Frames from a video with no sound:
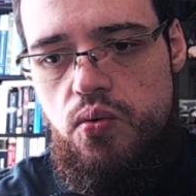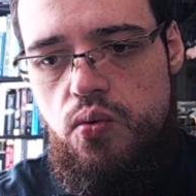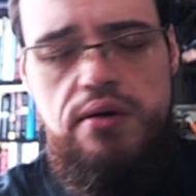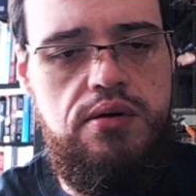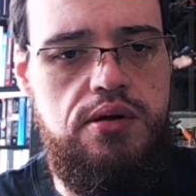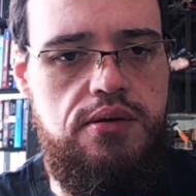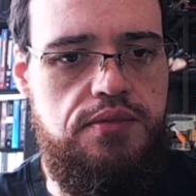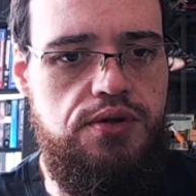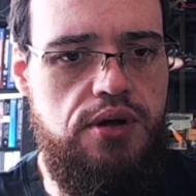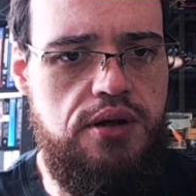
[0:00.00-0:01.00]
Welcome
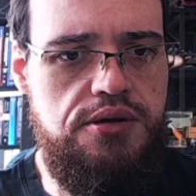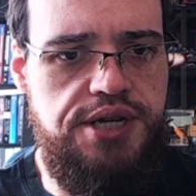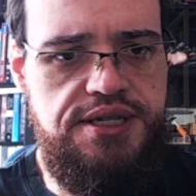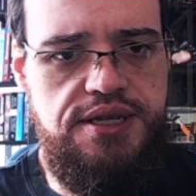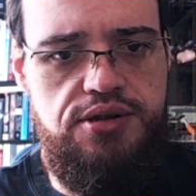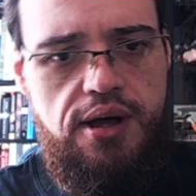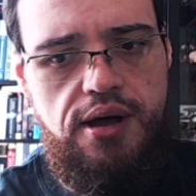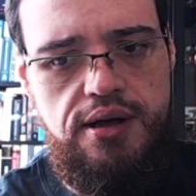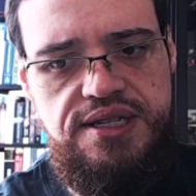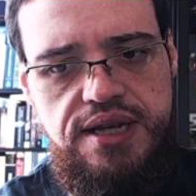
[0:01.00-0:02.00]
to Dr. Jester
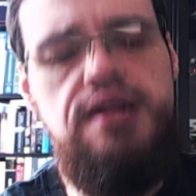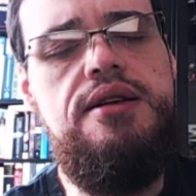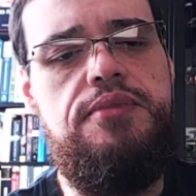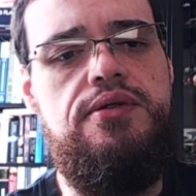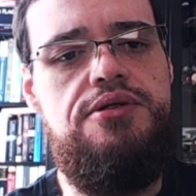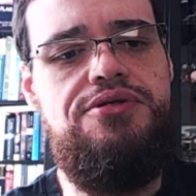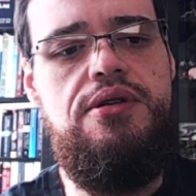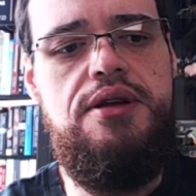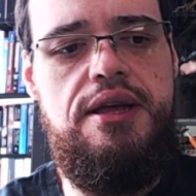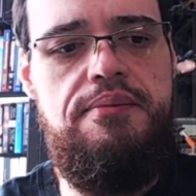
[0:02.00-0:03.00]
Talks, and I'm gonna
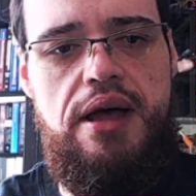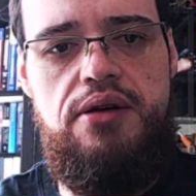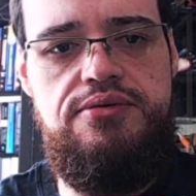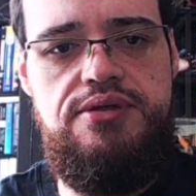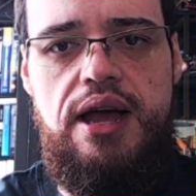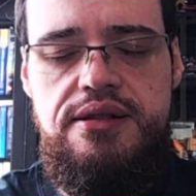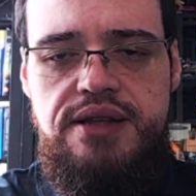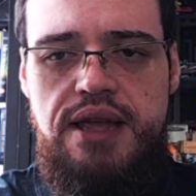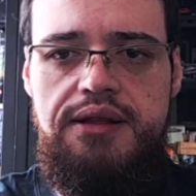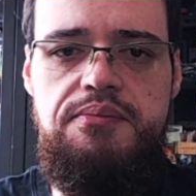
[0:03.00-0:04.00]
talk about uh,
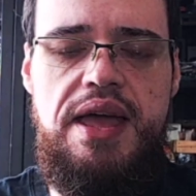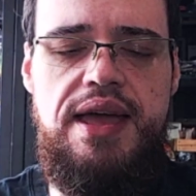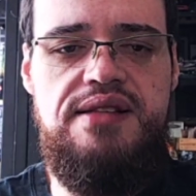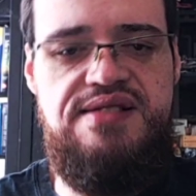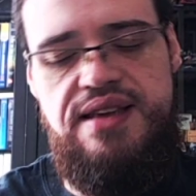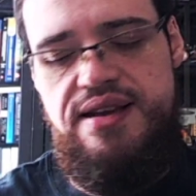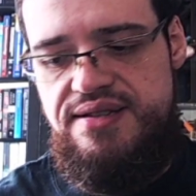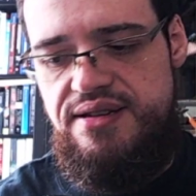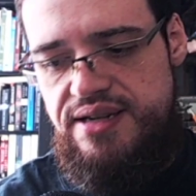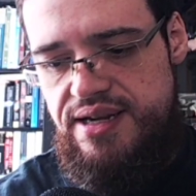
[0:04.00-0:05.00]
the debates
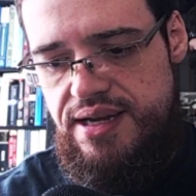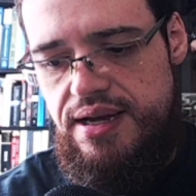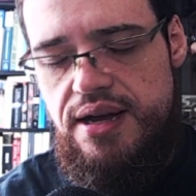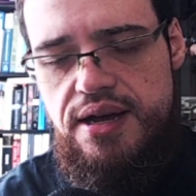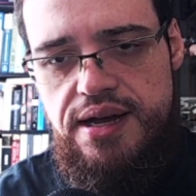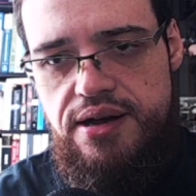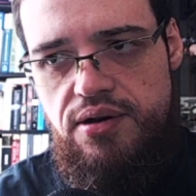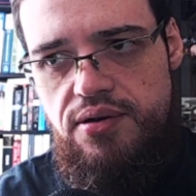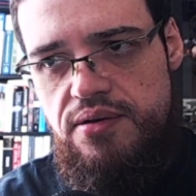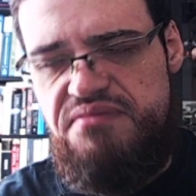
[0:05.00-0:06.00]
yesterday,
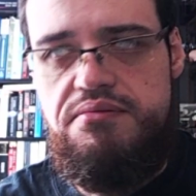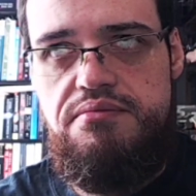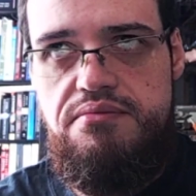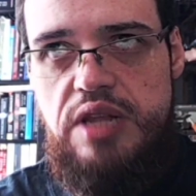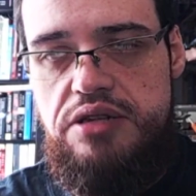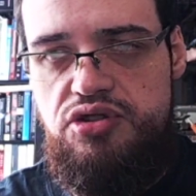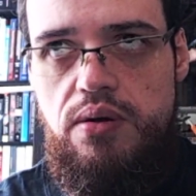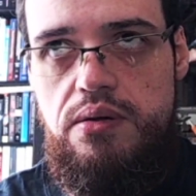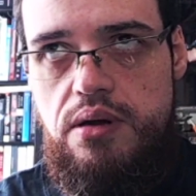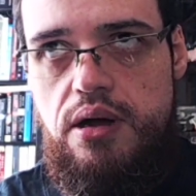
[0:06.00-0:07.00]
or the
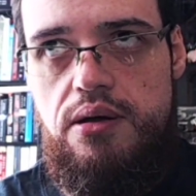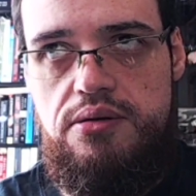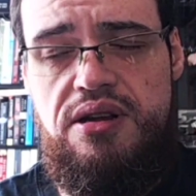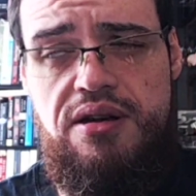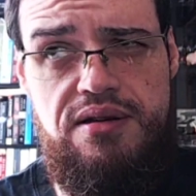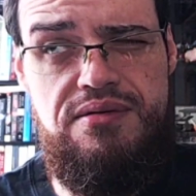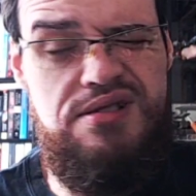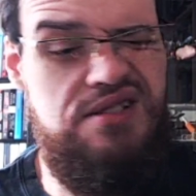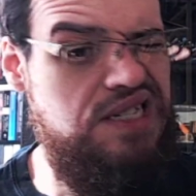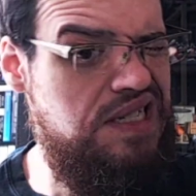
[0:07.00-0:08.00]
town hall
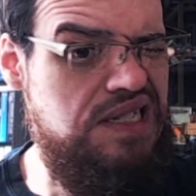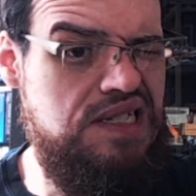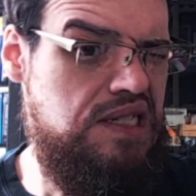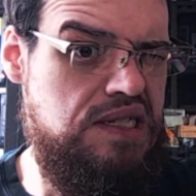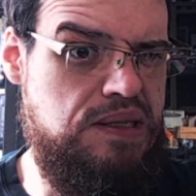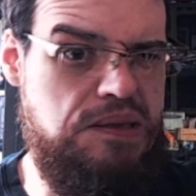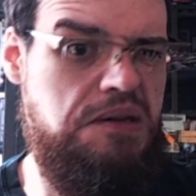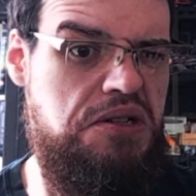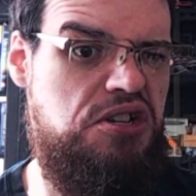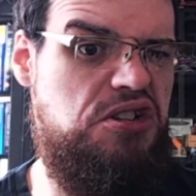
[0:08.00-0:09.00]
talks,
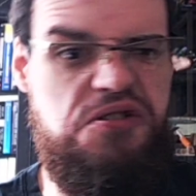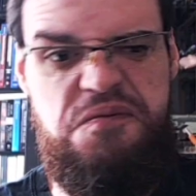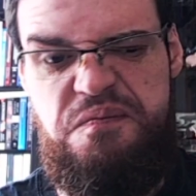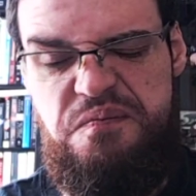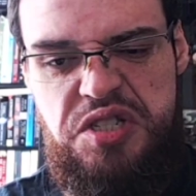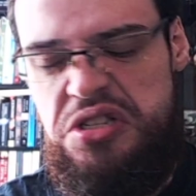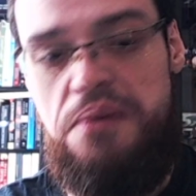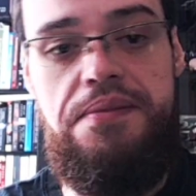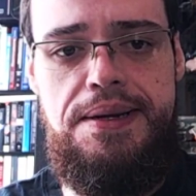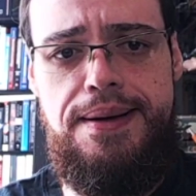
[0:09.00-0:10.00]
ish,
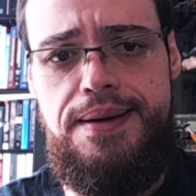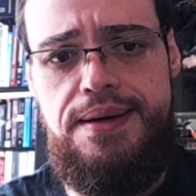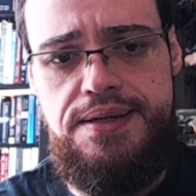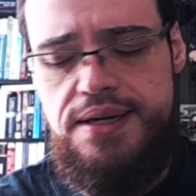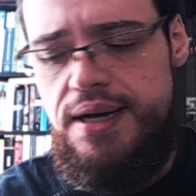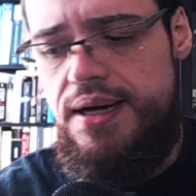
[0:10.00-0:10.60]
something like that.